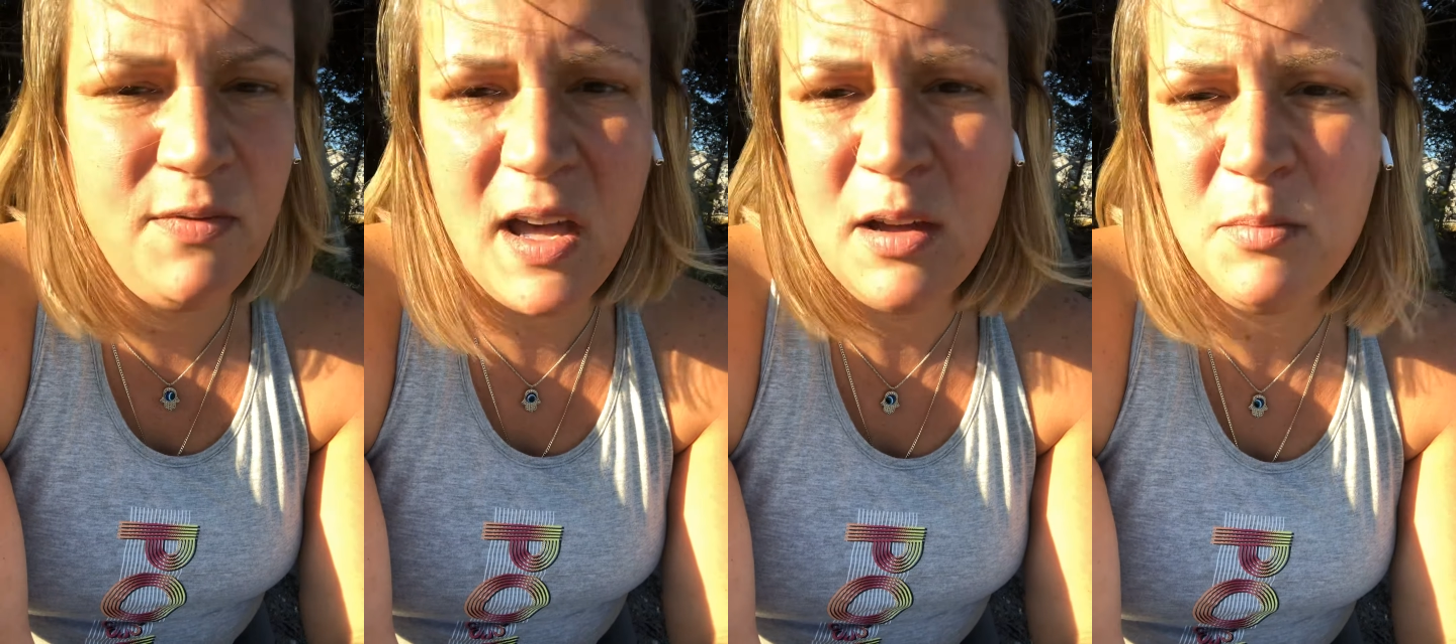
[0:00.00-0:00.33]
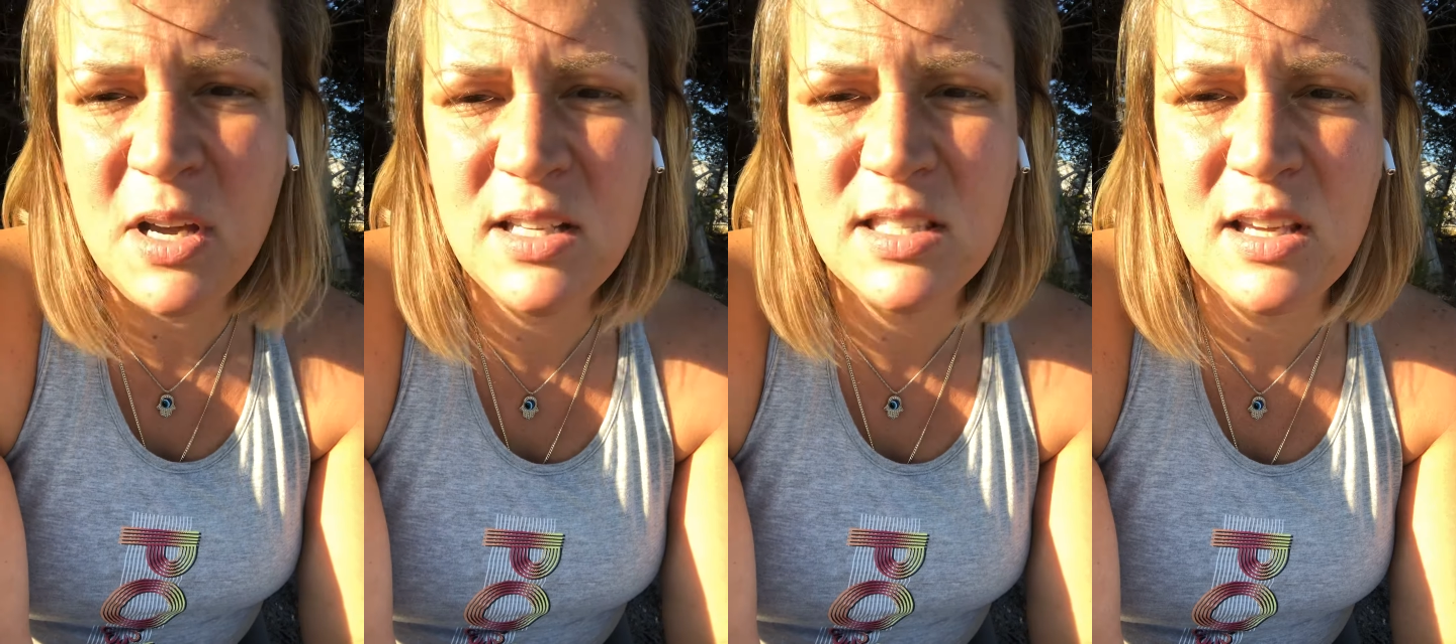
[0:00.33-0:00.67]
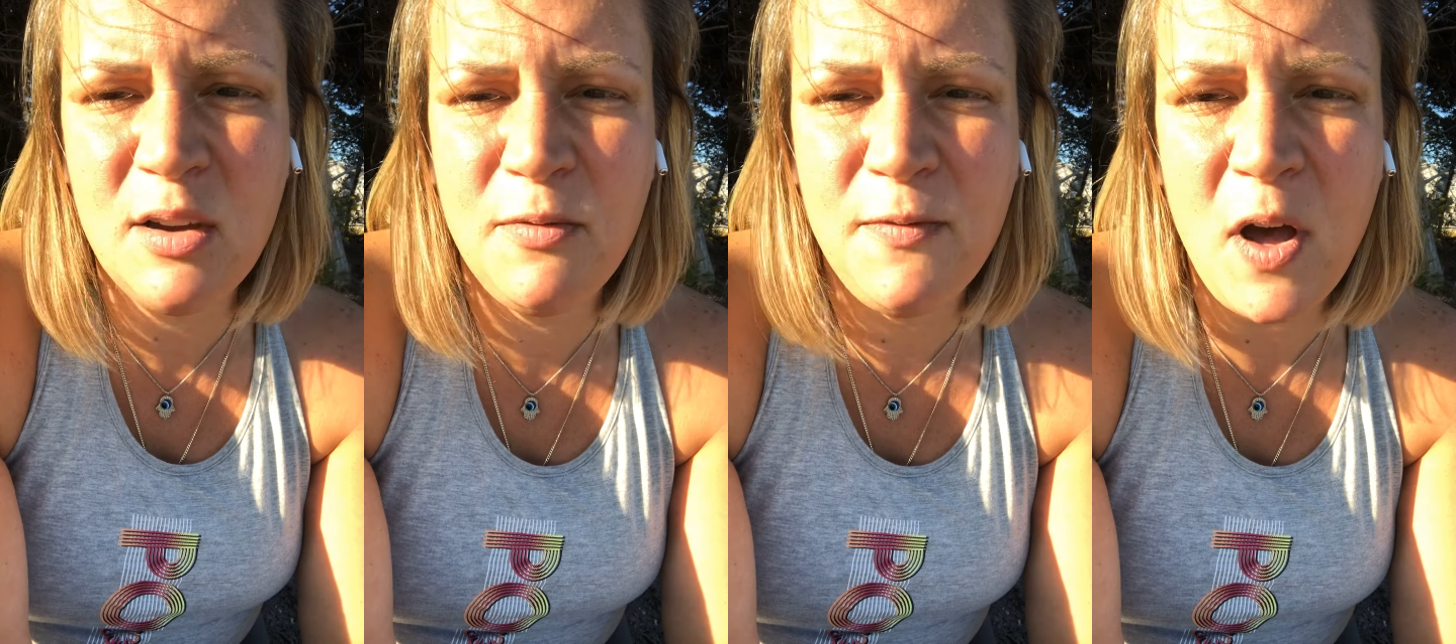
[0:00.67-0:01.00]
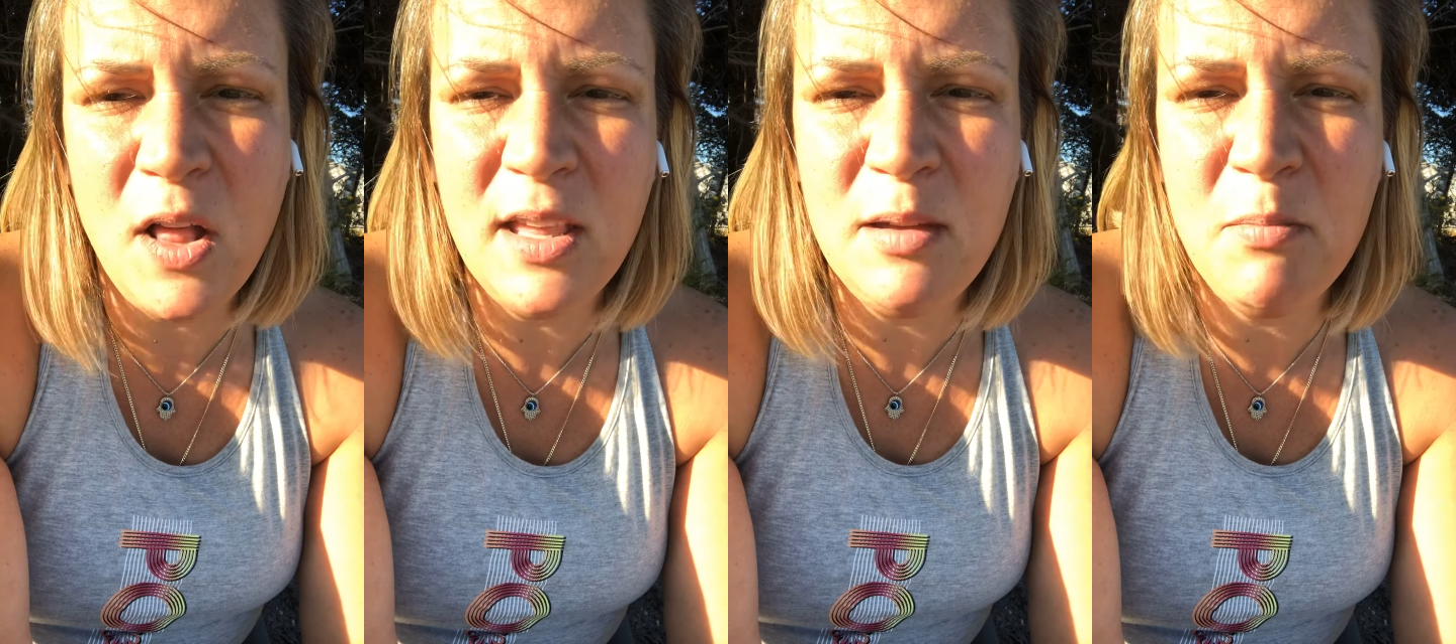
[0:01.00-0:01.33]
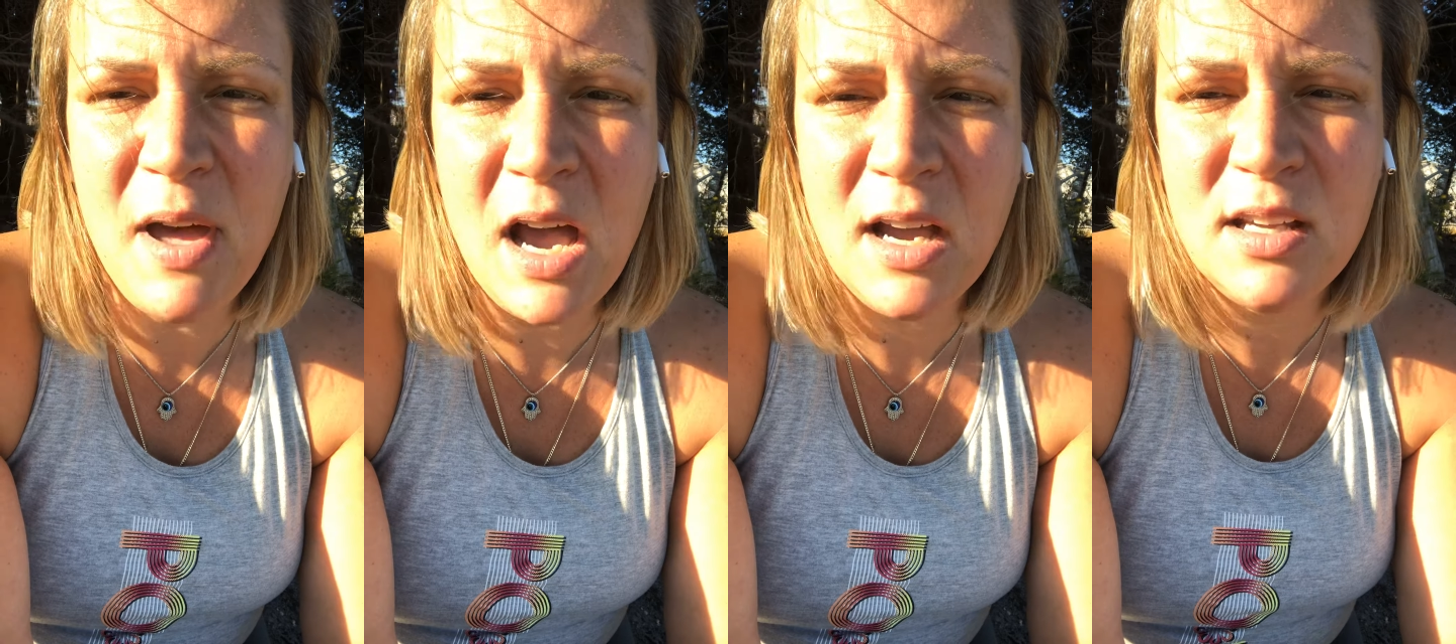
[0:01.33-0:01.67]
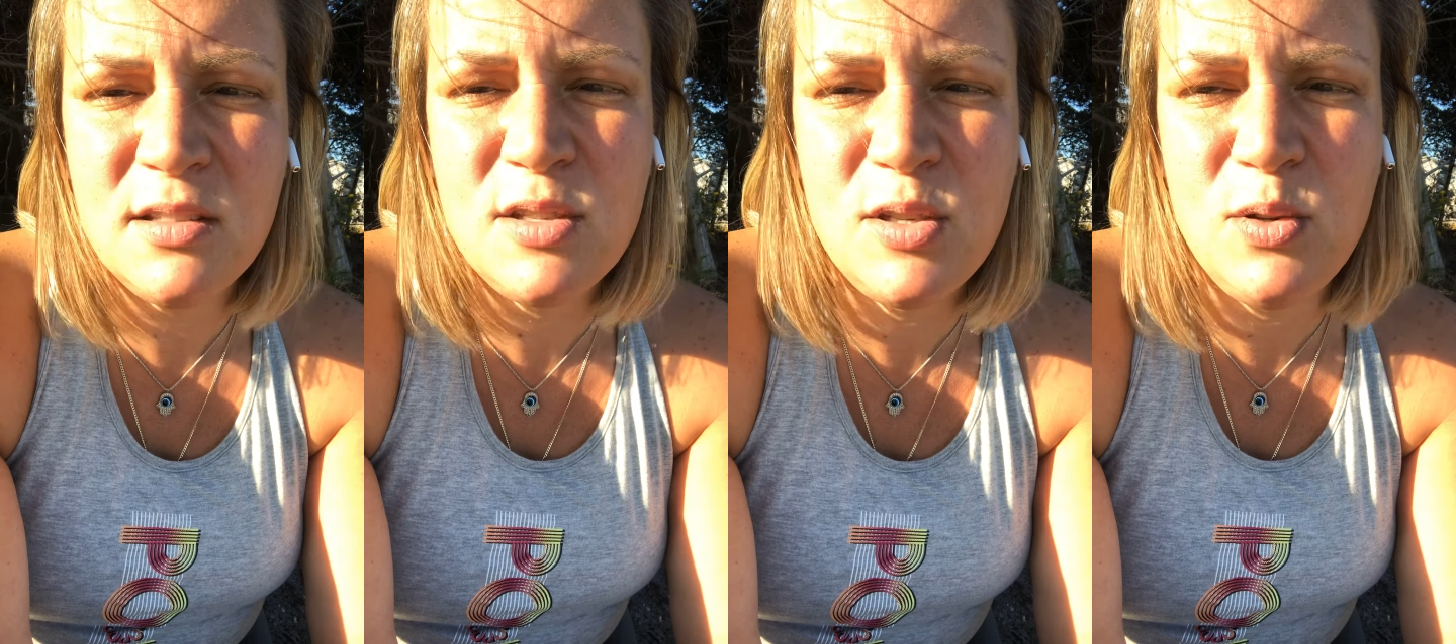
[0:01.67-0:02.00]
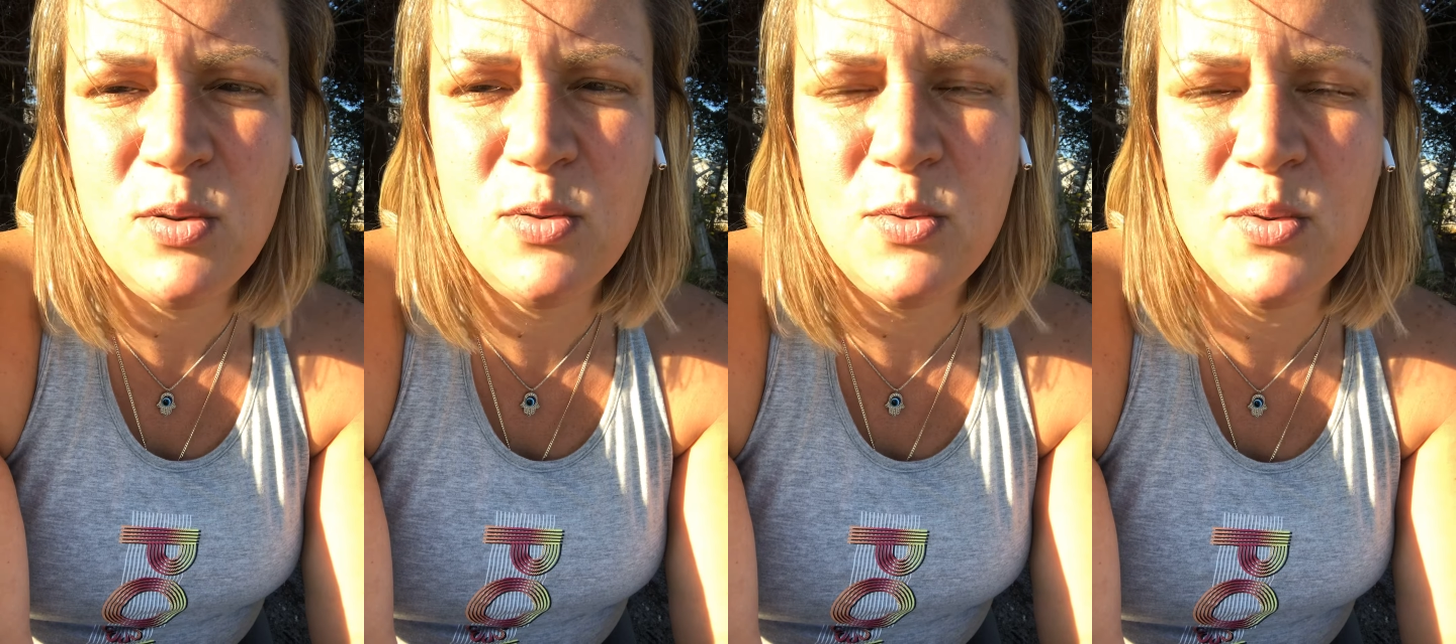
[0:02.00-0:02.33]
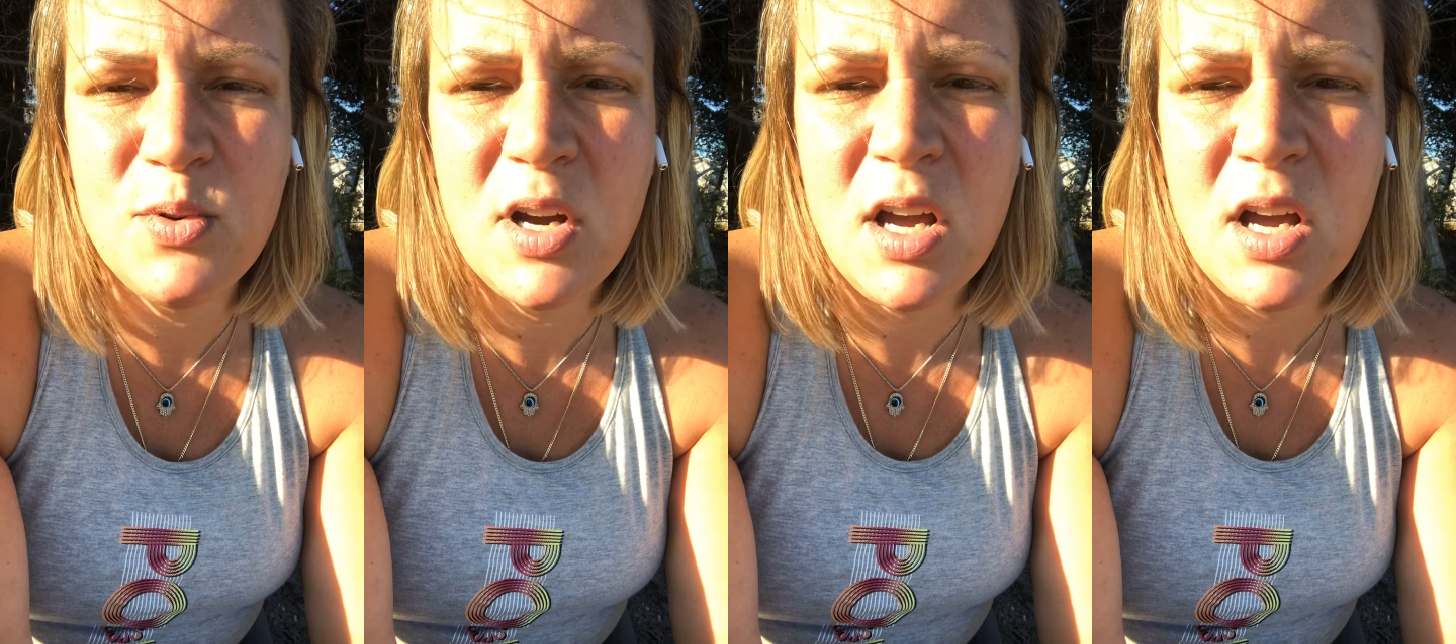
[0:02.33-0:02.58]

found myself falling back into